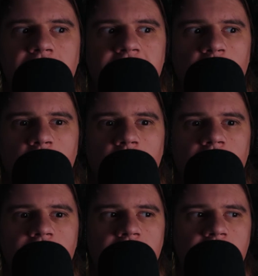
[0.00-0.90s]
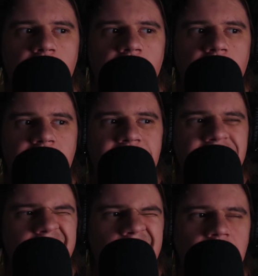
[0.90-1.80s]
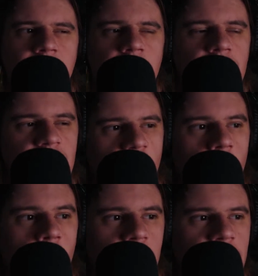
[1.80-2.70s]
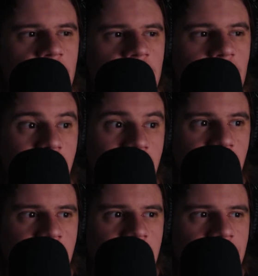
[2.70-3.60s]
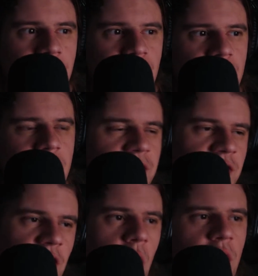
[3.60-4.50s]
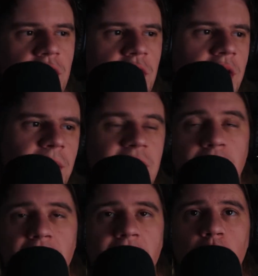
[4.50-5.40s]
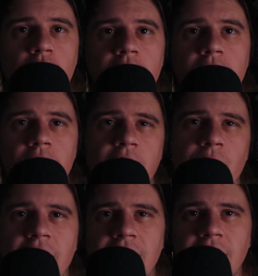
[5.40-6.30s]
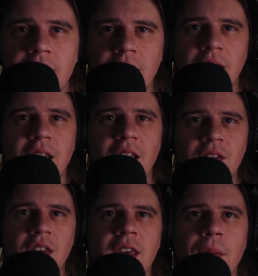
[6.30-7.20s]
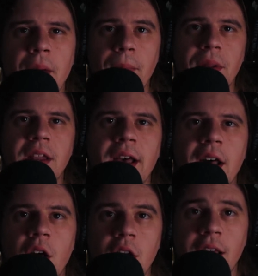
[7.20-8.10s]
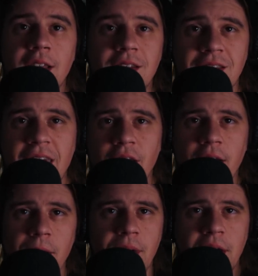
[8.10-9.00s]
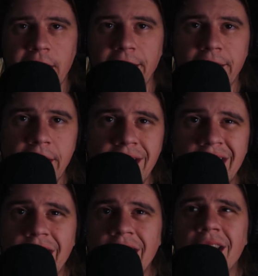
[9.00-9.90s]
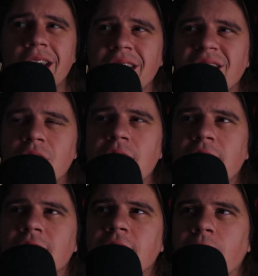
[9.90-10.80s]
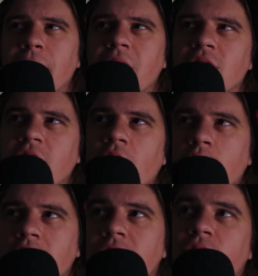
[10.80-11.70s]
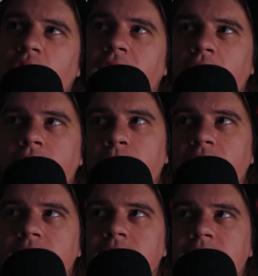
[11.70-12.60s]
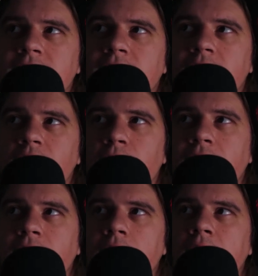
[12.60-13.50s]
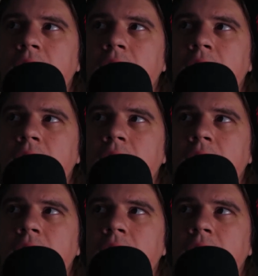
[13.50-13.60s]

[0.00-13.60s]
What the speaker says: the store, sawhorses, maybe just sawhorses on a piece of plywood, so that way it can easily come up and down, and I can scale it up and down, because you can get a pair of sawhorses for like $100. That's not too bad.